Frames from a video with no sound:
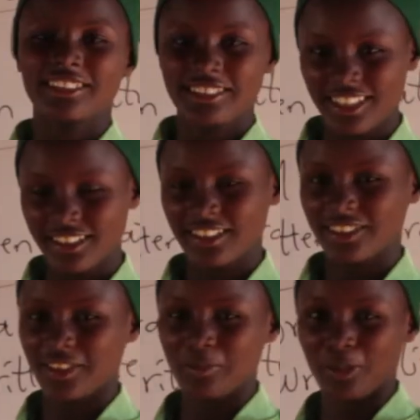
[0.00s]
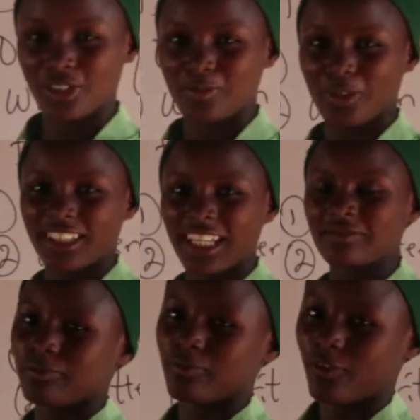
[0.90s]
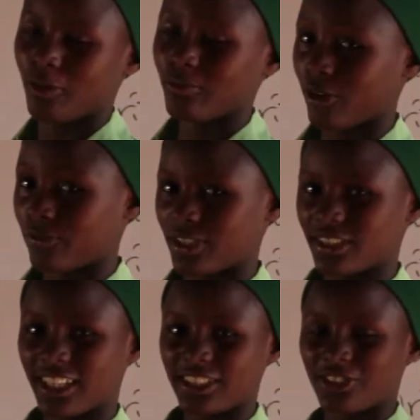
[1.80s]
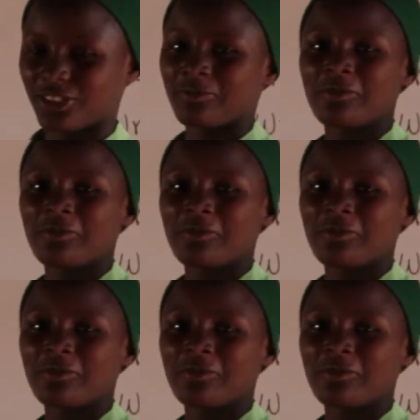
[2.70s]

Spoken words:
This is the most modern form of literature.